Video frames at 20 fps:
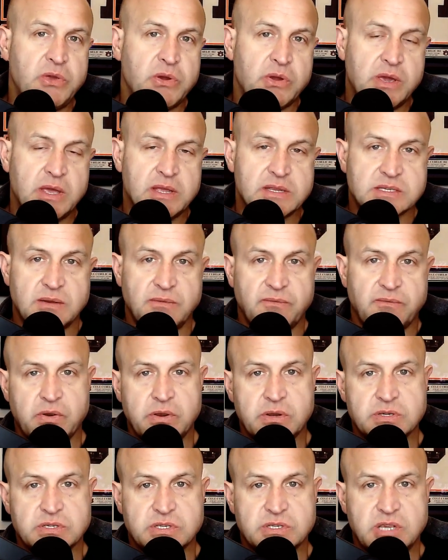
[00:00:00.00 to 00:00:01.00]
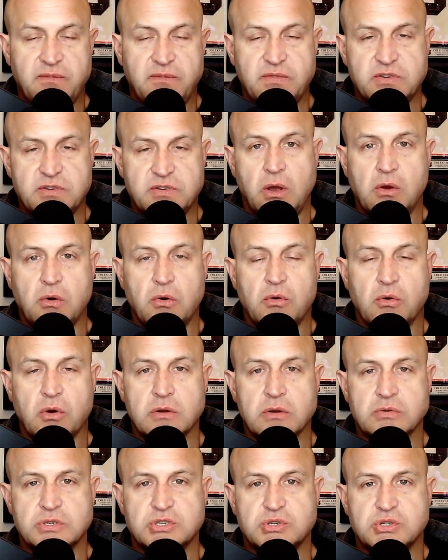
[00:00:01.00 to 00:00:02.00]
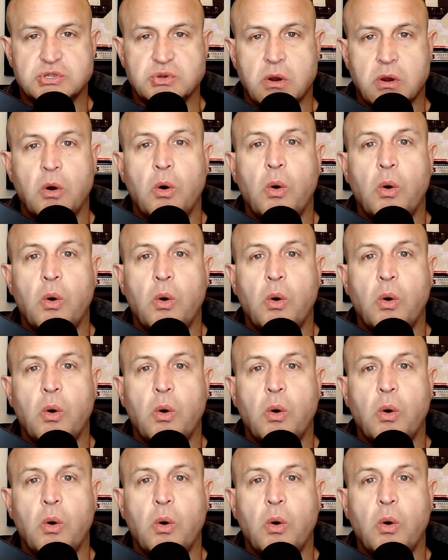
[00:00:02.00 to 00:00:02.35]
You can get some for yourself at your local grocery store,